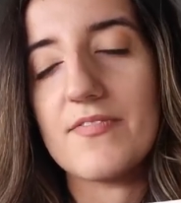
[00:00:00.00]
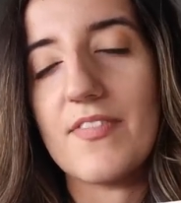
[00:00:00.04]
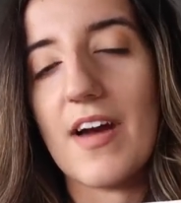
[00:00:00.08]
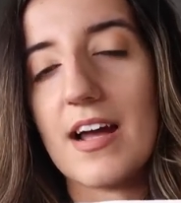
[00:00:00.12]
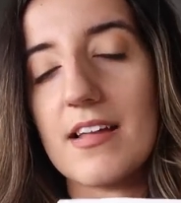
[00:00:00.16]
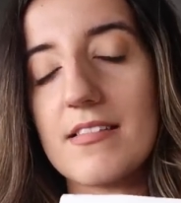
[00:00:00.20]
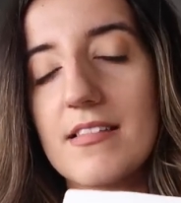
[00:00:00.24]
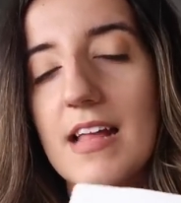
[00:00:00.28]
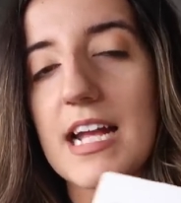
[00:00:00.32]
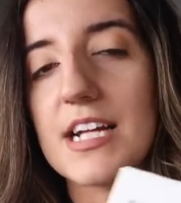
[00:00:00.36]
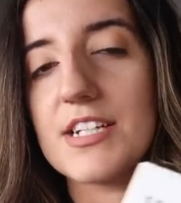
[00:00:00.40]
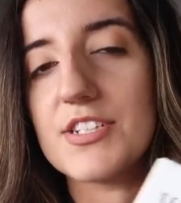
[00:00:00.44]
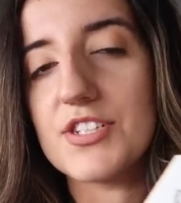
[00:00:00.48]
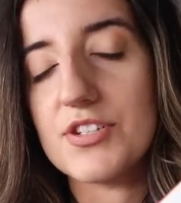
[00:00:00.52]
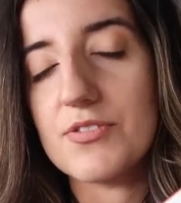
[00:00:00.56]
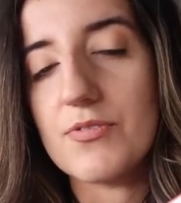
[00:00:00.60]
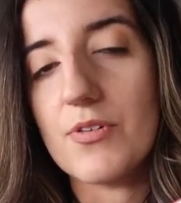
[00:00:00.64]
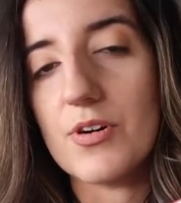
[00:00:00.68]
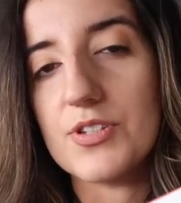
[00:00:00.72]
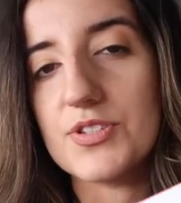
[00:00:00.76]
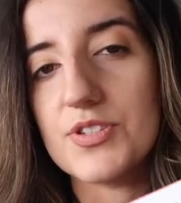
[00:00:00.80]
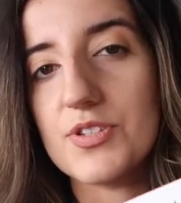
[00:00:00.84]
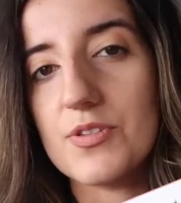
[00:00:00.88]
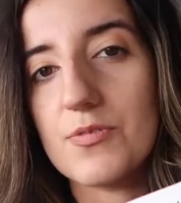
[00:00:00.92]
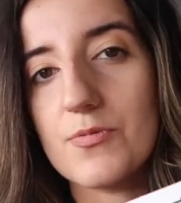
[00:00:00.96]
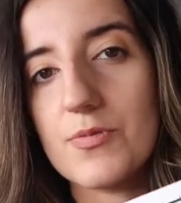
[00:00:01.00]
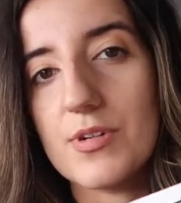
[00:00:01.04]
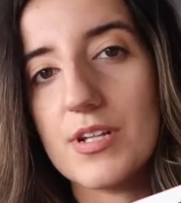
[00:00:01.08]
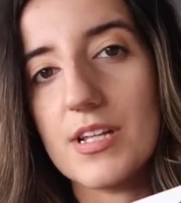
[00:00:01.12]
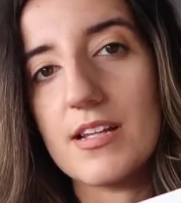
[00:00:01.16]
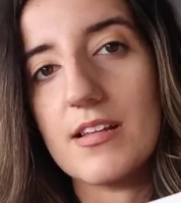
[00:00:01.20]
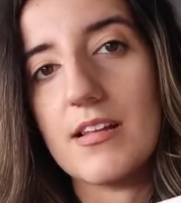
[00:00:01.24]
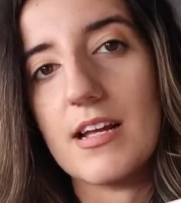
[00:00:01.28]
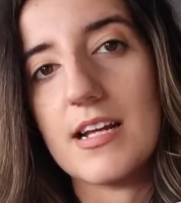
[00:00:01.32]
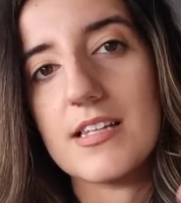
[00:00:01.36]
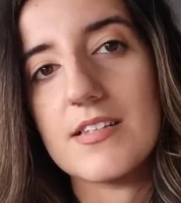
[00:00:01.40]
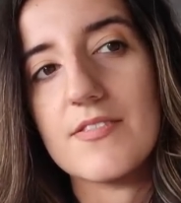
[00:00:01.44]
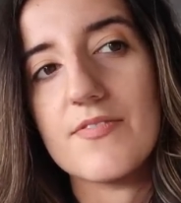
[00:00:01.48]
fact that I do also really
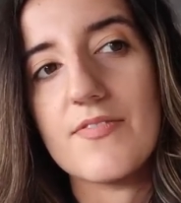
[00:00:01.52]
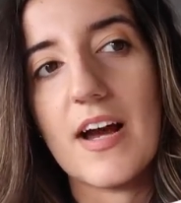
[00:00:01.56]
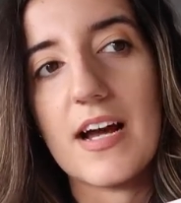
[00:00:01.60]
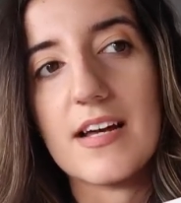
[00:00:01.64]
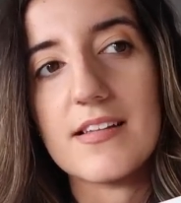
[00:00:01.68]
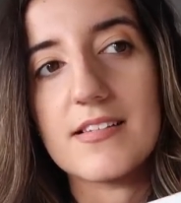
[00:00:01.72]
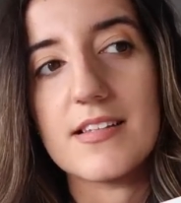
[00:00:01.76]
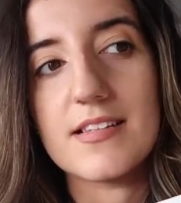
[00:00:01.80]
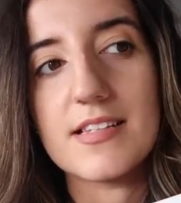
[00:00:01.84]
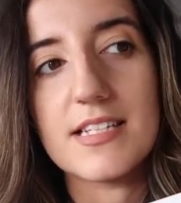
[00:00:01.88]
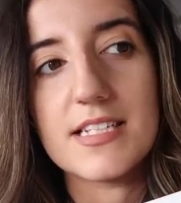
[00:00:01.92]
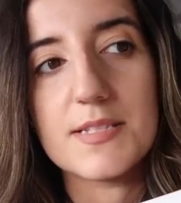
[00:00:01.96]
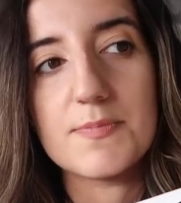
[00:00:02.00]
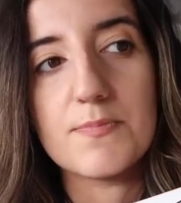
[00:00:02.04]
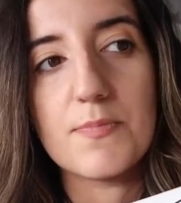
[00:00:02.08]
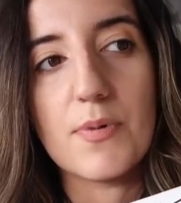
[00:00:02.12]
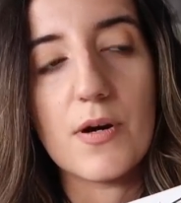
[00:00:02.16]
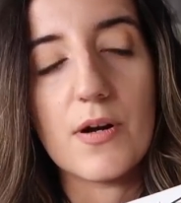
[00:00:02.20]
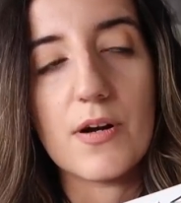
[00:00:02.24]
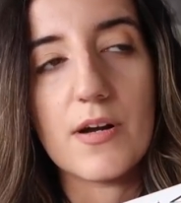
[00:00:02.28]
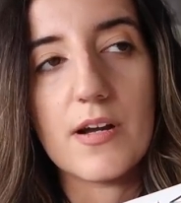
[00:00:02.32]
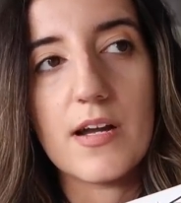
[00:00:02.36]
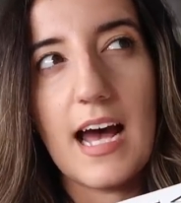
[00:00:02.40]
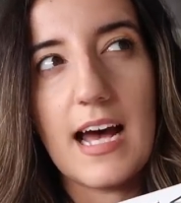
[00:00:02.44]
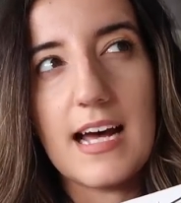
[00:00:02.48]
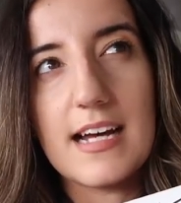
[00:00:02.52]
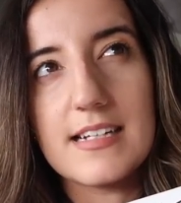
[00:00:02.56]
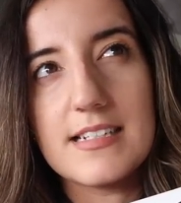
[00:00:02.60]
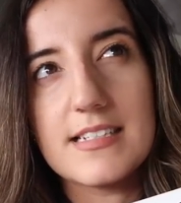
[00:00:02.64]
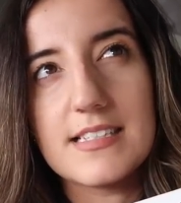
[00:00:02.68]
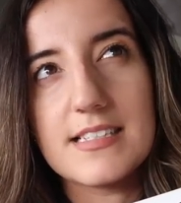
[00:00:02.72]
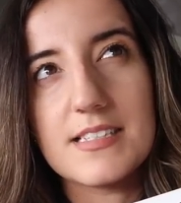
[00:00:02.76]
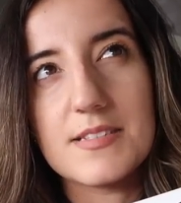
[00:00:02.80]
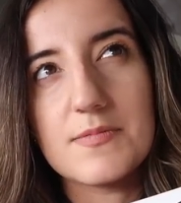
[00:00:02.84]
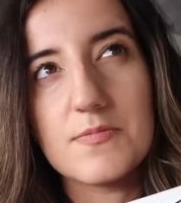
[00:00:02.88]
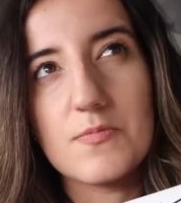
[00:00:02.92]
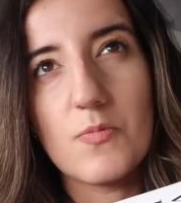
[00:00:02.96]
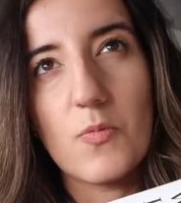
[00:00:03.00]
like the fact that this book
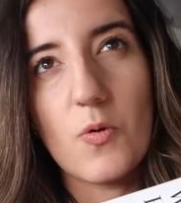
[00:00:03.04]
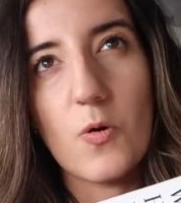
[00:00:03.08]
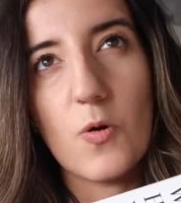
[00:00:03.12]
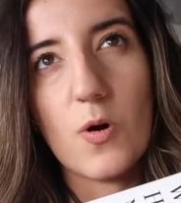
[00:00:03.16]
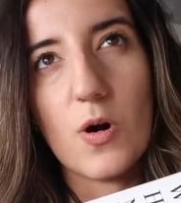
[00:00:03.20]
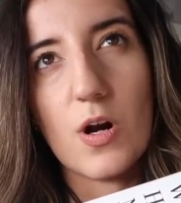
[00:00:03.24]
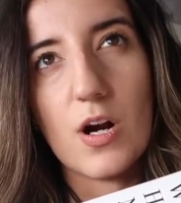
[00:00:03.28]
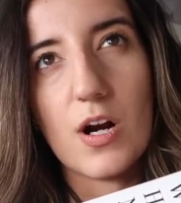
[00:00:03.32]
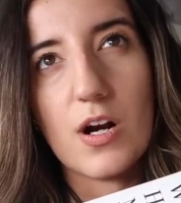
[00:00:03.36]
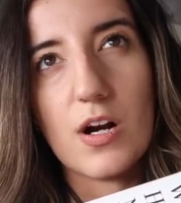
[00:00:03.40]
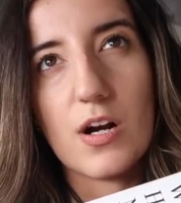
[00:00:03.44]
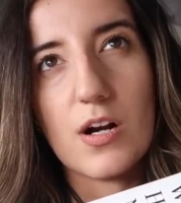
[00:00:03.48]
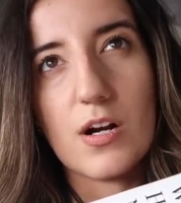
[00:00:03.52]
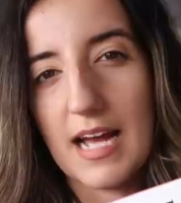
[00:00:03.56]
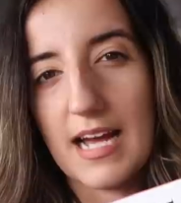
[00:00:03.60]
has more,